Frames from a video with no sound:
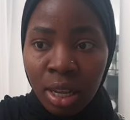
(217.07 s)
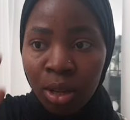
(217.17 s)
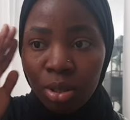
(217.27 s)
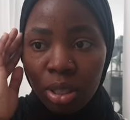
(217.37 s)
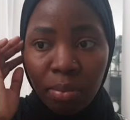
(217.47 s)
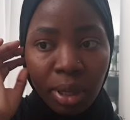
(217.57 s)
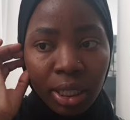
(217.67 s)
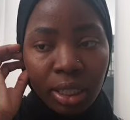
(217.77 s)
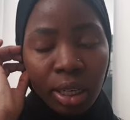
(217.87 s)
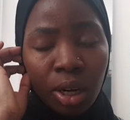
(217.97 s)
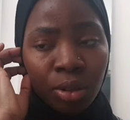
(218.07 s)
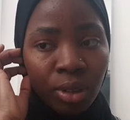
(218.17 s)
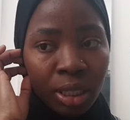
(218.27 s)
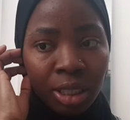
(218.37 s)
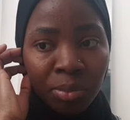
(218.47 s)
So as I'm packing now, I'll
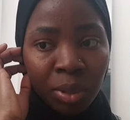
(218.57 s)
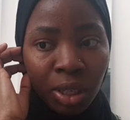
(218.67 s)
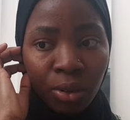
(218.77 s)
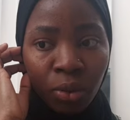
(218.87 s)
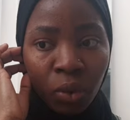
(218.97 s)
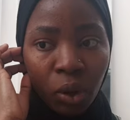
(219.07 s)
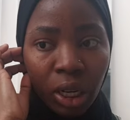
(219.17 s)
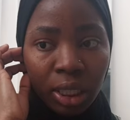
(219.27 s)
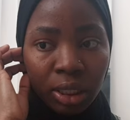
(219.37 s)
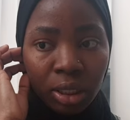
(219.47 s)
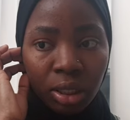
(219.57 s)
write it down and